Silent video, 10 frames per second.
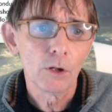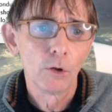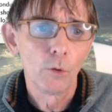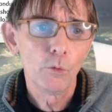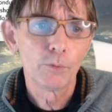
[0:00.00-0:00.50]

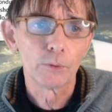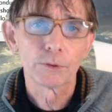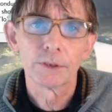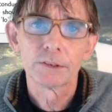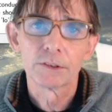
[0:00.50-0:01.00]
low
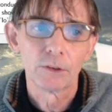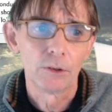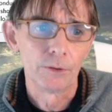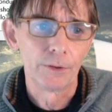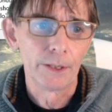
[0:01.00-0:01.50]
voltage
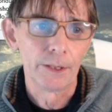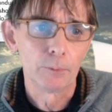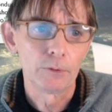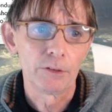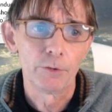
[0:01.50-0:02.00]
on the
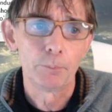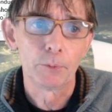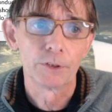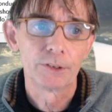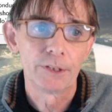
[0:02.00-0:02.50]
input, if you
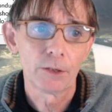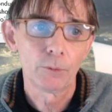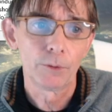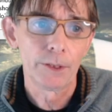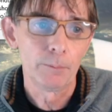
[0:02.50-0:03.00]
put a
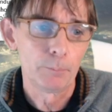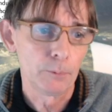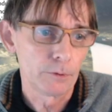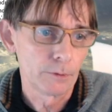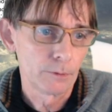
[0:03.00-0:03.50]
0 on the
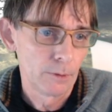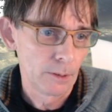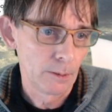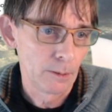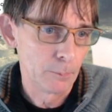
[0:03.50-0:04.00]
input,
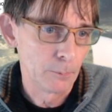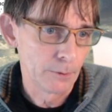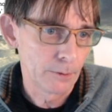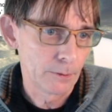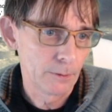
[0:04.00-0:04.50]
let me put
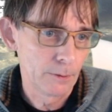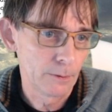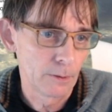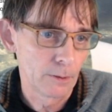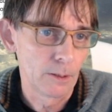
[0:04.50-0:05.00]
it here,